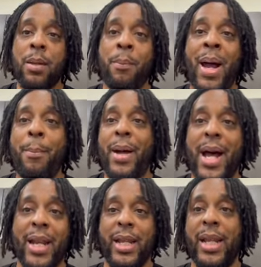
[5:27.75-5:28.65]
my
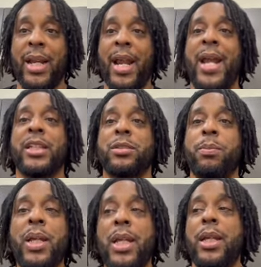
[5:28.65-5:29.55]
body, it enhanced
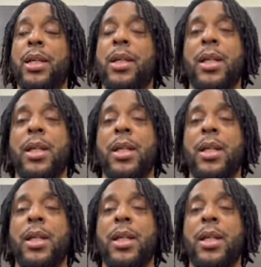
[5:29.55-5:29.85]
me,